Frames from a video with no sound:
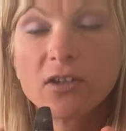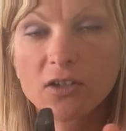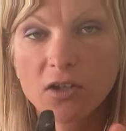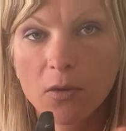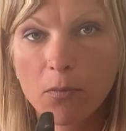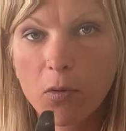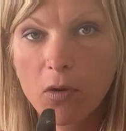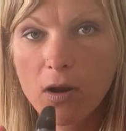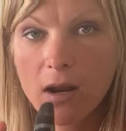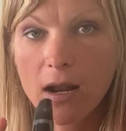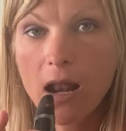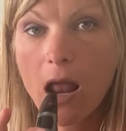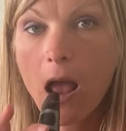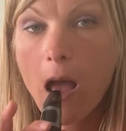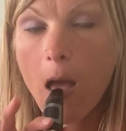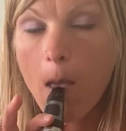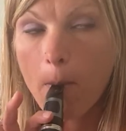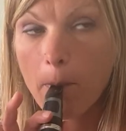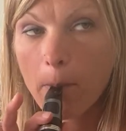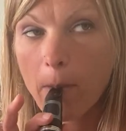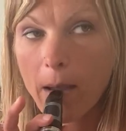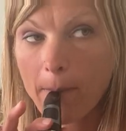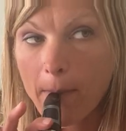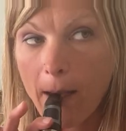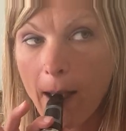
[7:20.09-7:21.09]
to put
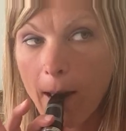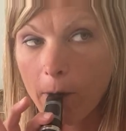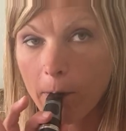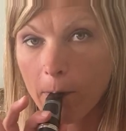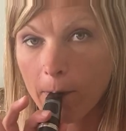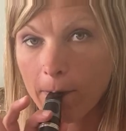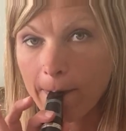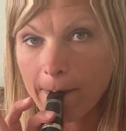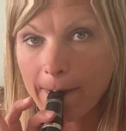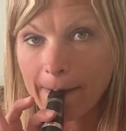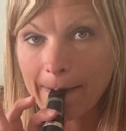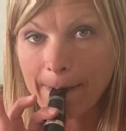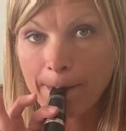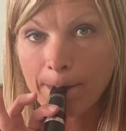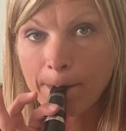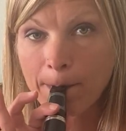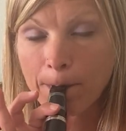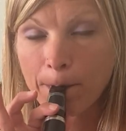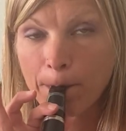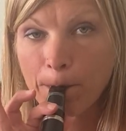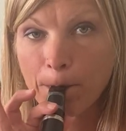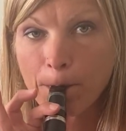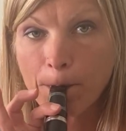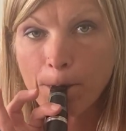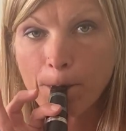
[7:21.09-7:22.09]
my mouth on
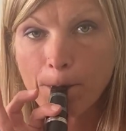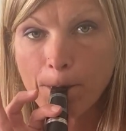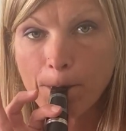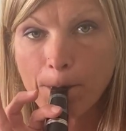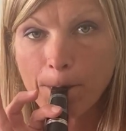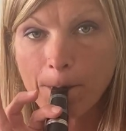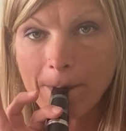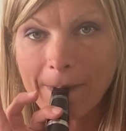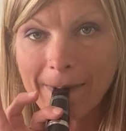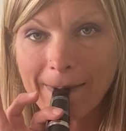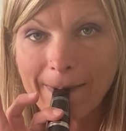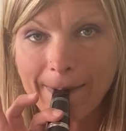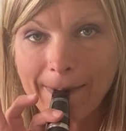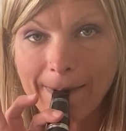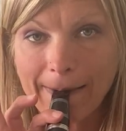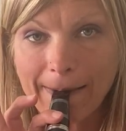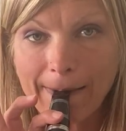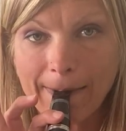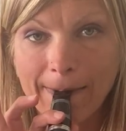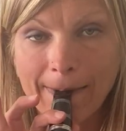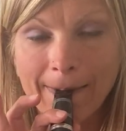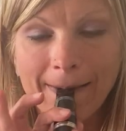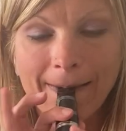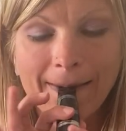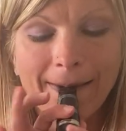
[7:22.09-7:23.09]
like
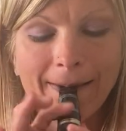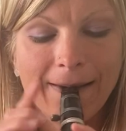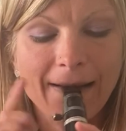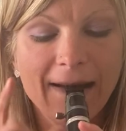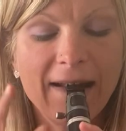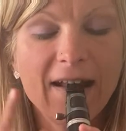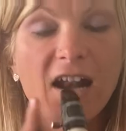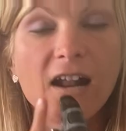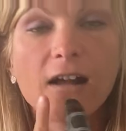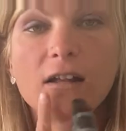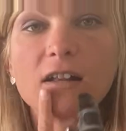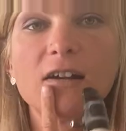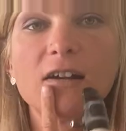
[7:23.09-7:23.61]
that. And the